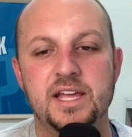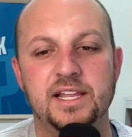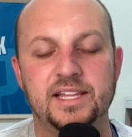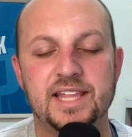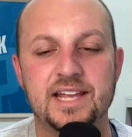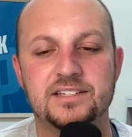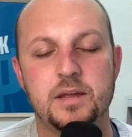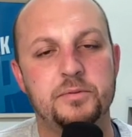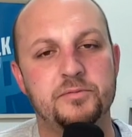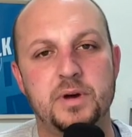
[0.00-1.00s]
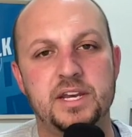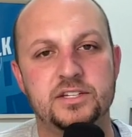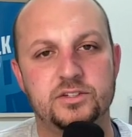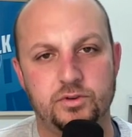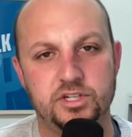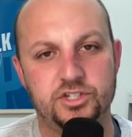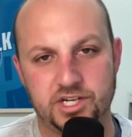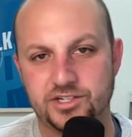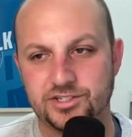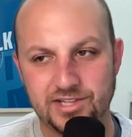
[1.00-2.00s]
Like, that type of money is going to
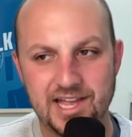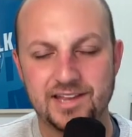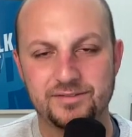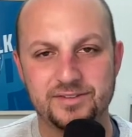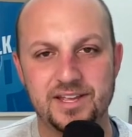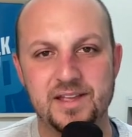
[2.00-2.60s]
change his life.